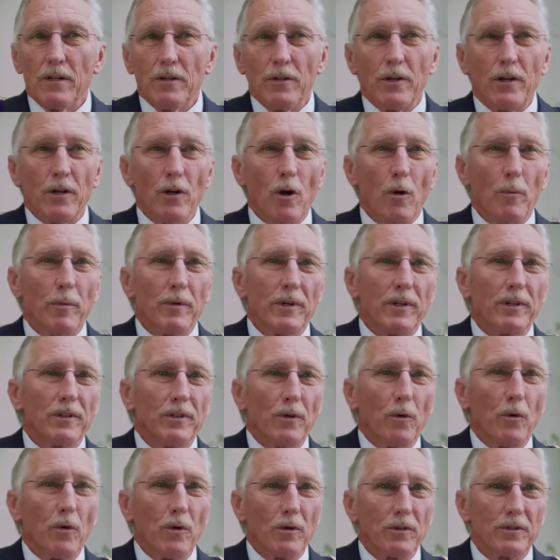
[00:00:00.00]
You can open the
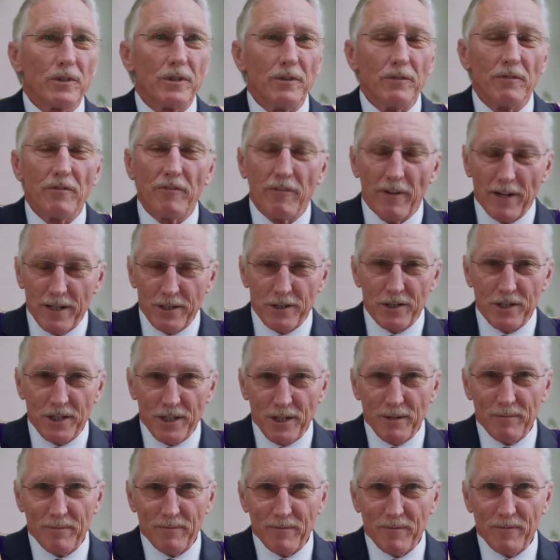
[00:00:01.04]
door to
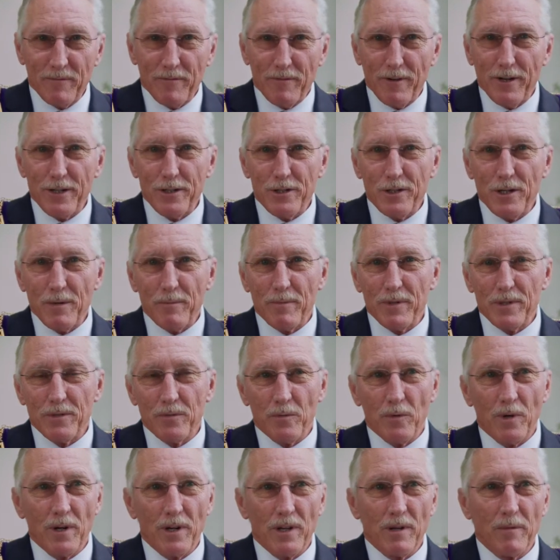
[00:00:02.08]
friendship. Friendship is
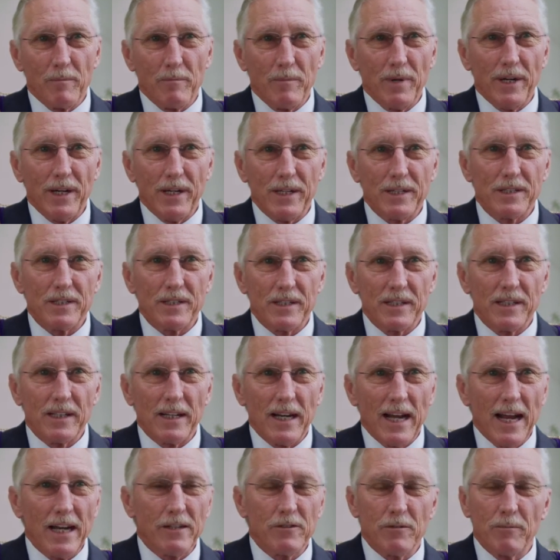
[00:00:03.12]
one of the biggest
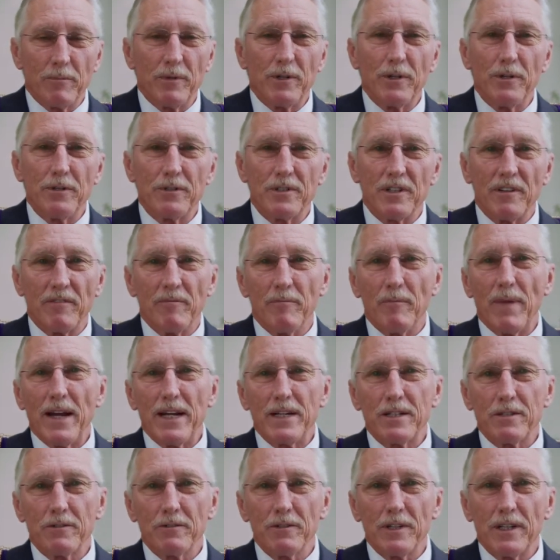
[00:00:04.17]
attributes of
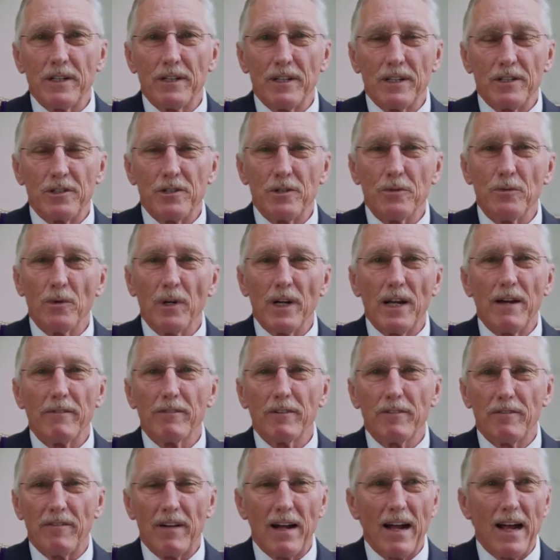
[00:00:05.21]
masonry that you will
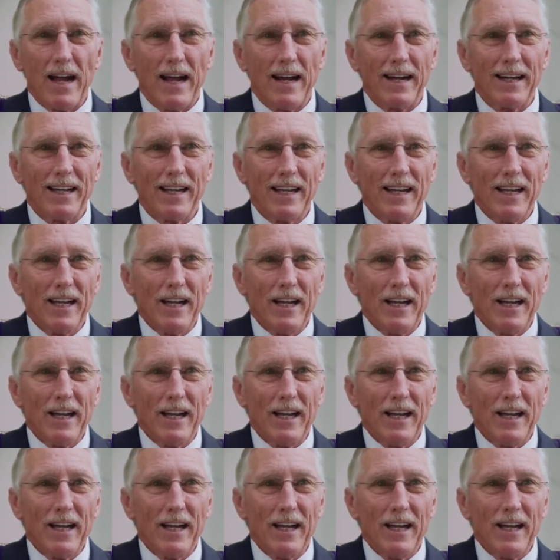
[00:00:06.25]
ever find.